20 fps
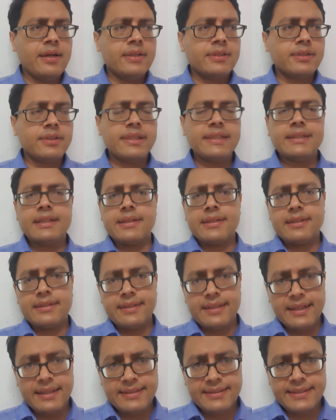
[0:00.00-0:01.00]
so these are the
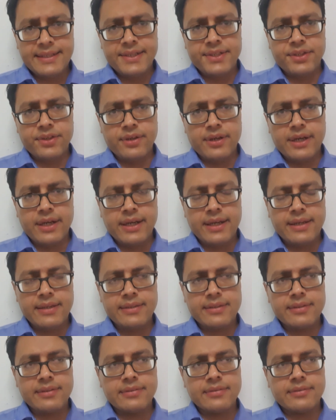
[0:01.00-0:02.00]
things actually
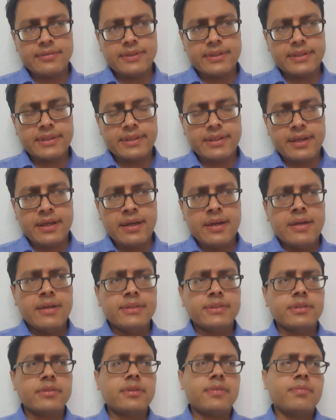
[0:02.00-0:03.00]

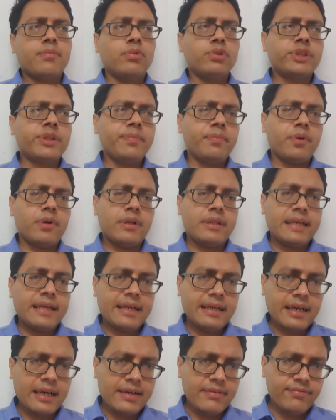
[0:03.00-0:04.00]
so the most important
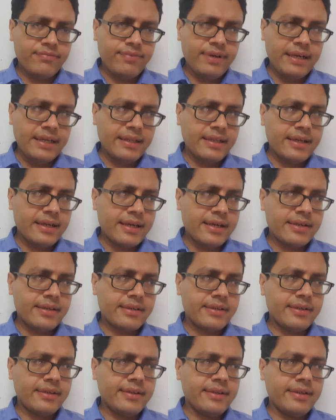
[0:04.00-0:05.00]
thing i feel that
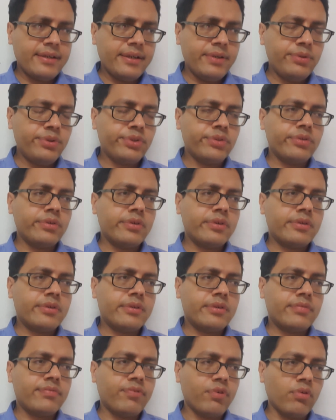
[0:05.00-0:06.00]
uh, you should
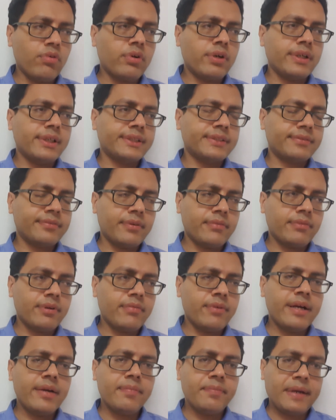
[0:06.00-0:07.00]
focus from
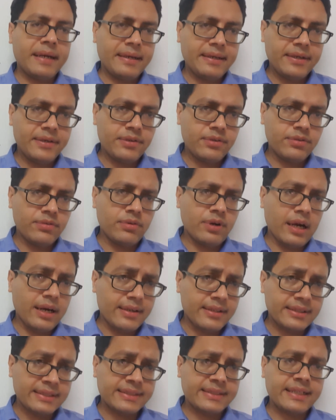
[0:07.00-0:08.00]
the very beginning to
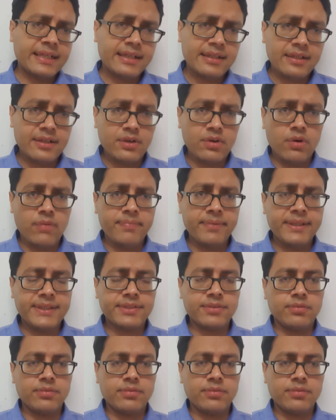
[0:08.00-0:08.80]
understand the topics